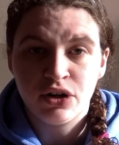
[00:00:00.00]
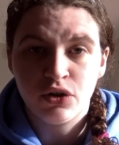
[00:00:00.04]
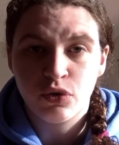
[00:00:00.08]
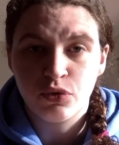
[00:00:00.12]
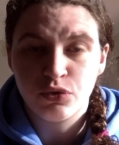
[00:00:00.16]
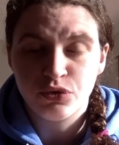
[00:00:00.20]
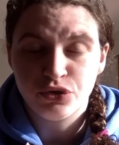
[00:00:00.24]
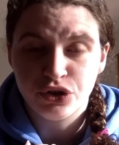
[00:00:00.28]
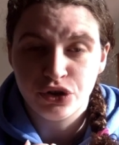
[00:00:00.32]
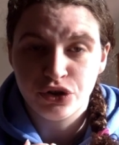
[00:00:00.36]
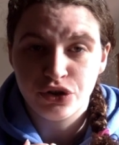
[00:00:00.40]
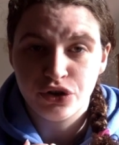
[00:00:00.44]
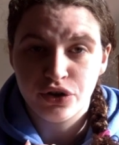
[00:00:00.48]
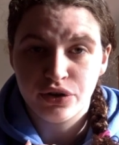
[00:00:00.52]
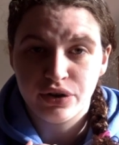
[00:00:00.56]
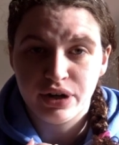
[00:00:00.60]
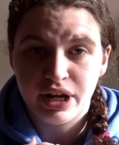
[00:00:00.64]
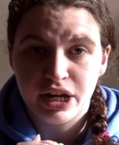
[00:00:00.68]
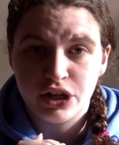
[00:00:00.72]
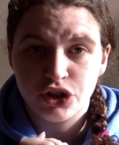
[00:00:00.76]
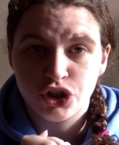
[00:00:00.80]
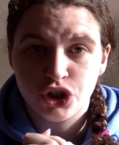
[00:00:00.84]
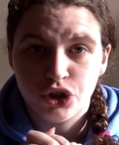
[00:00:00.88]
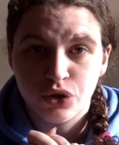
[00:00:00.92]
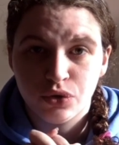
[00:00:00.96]
also known
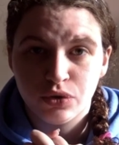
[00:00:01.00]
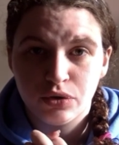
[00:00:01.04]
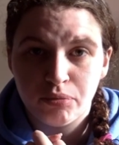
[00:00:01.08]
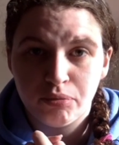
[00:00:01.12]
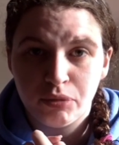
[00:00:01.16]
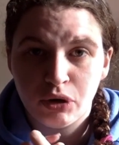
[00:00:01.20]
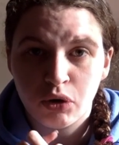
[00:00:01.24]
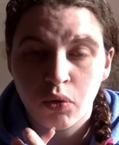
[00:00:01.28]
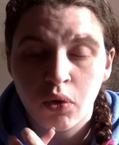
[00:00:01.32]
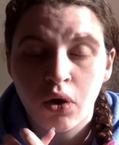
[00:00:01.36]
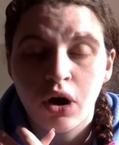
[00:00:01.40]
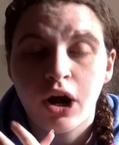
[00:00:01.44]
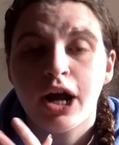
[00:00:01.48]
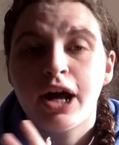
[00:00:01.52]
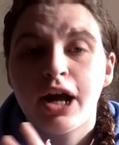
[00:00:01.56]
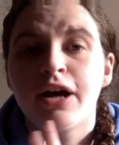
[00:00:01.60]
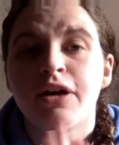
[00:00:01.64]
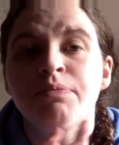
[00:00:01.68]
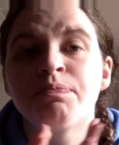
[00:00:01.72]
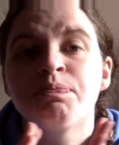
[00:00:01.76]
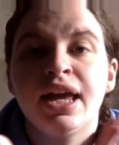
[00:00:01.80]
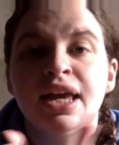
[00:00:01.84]
as Seanan McGuire,